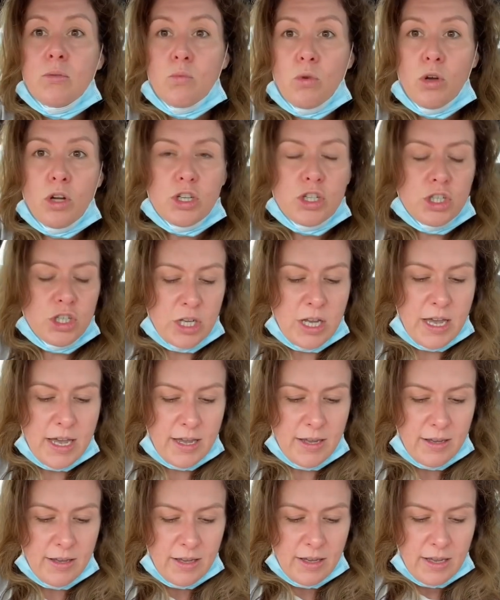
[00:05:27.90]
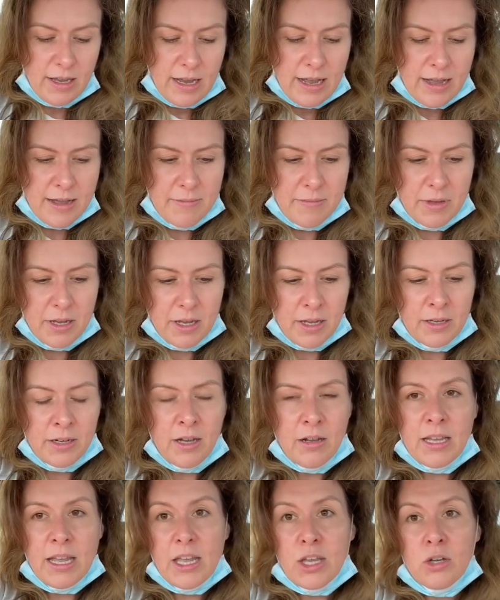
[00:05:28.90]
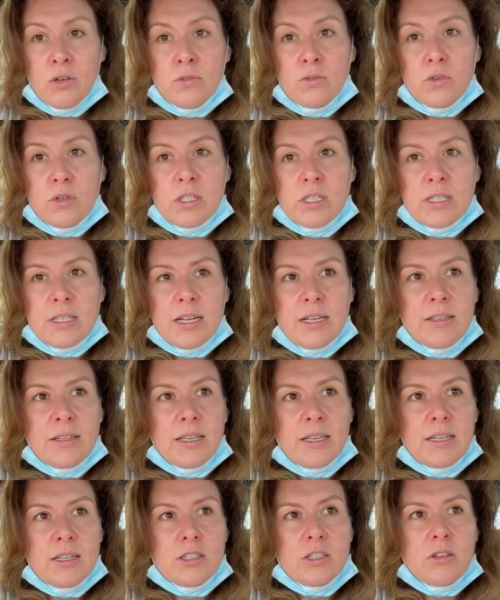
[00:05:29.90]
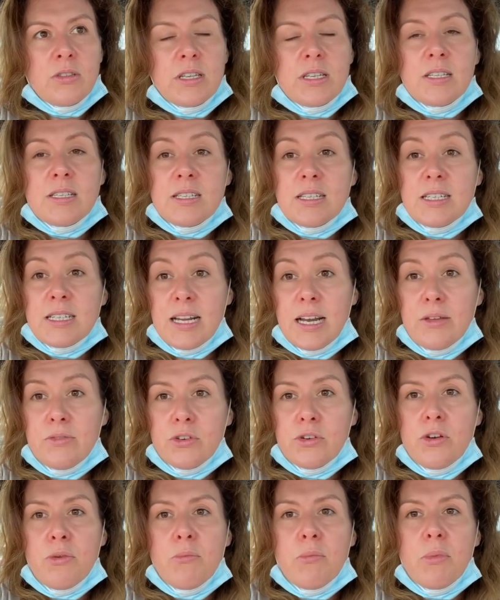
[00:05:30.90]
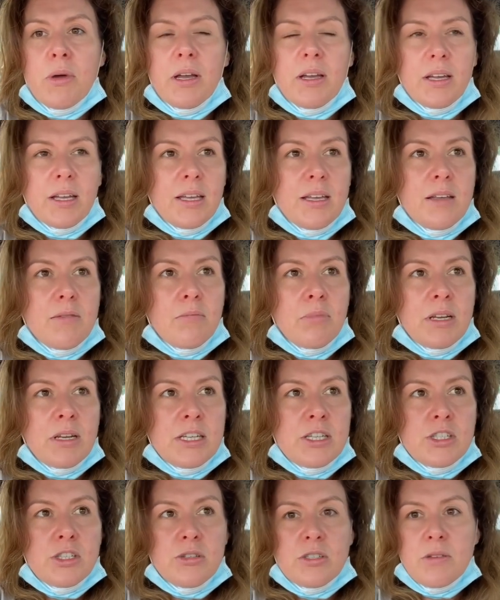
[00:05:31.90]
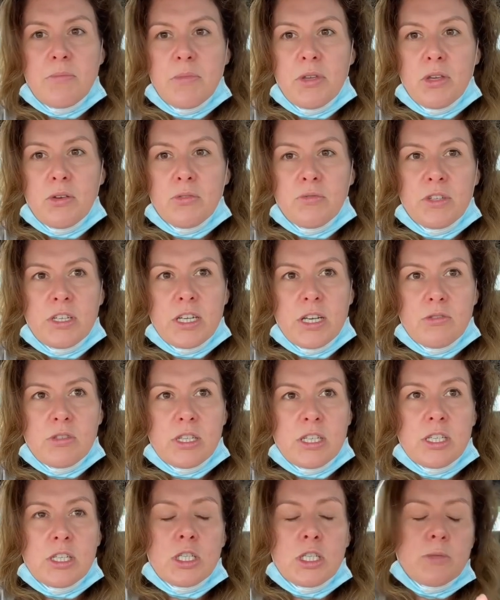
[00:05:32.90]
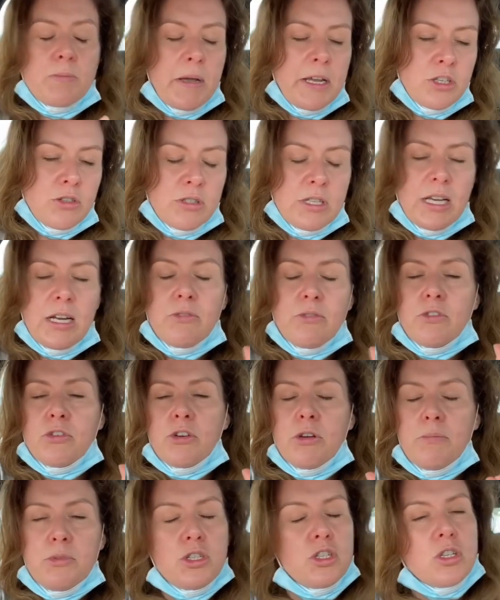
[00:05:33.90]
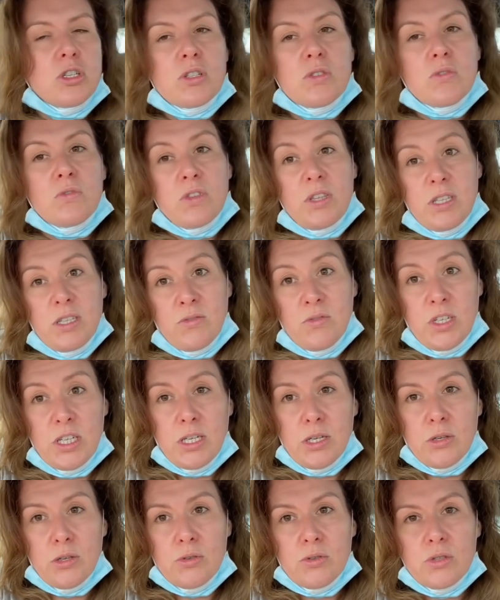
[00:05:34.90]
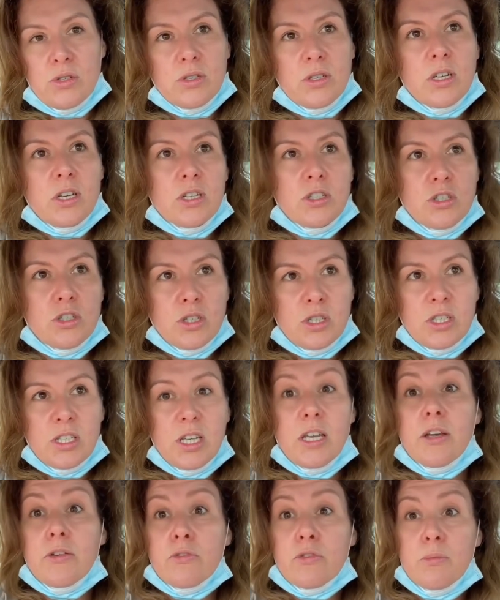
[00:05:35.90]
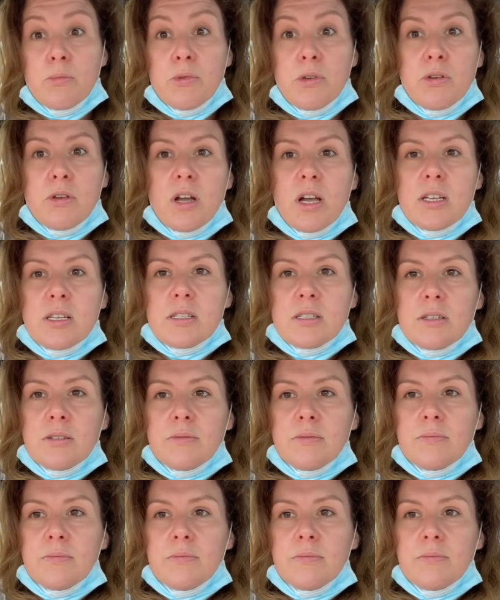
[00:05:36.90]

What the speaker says: watch, share, and I'll get your voices out there. So this is the telephone number. Please do submit your videos. It's a special telephone number just for these videos, just to hear from you guys.